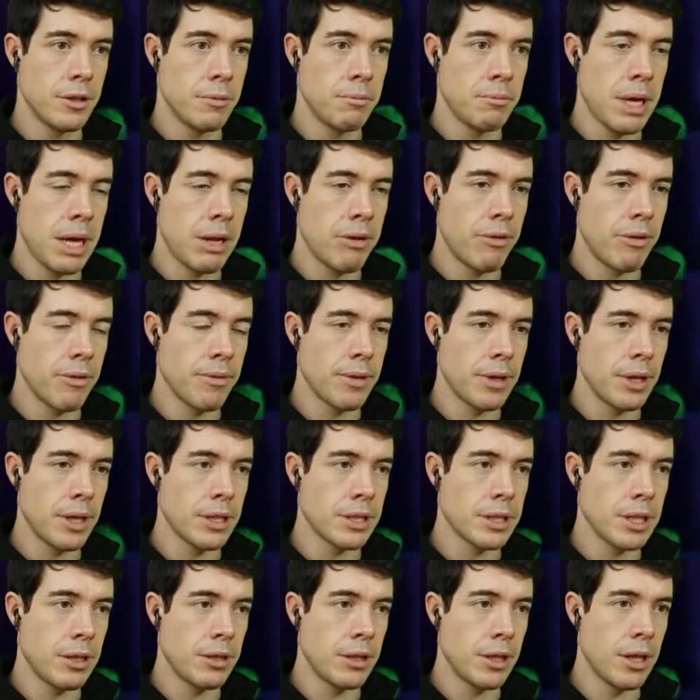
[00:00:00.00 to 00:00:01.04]
All manner of
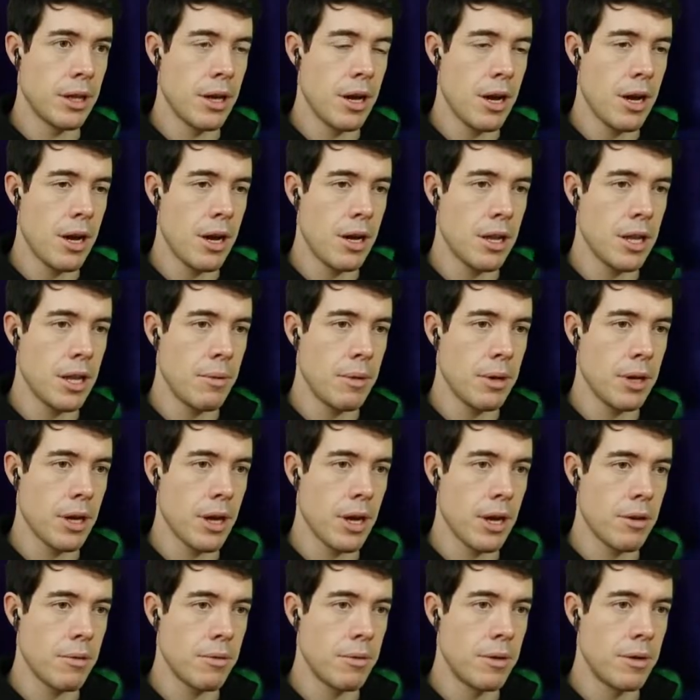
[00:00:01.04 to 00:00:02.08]
things down there. Ah, oh, there we
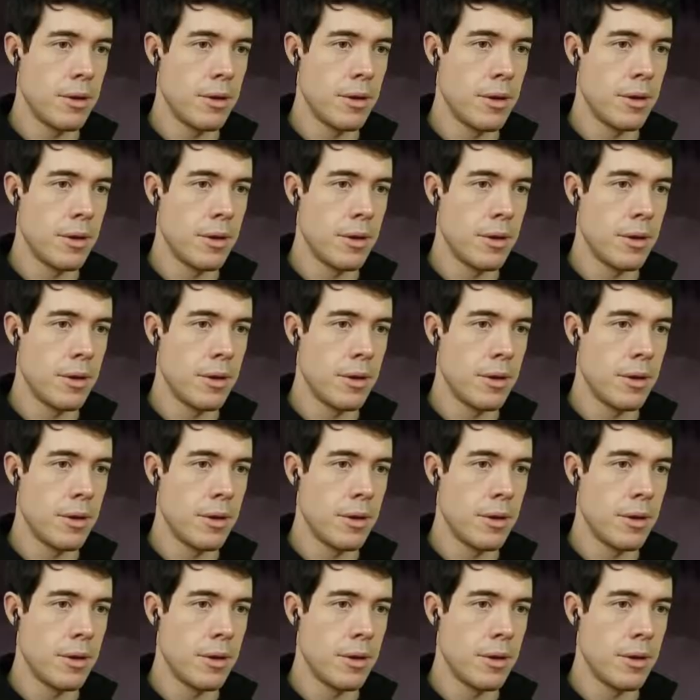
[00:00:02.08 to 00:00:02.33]
go.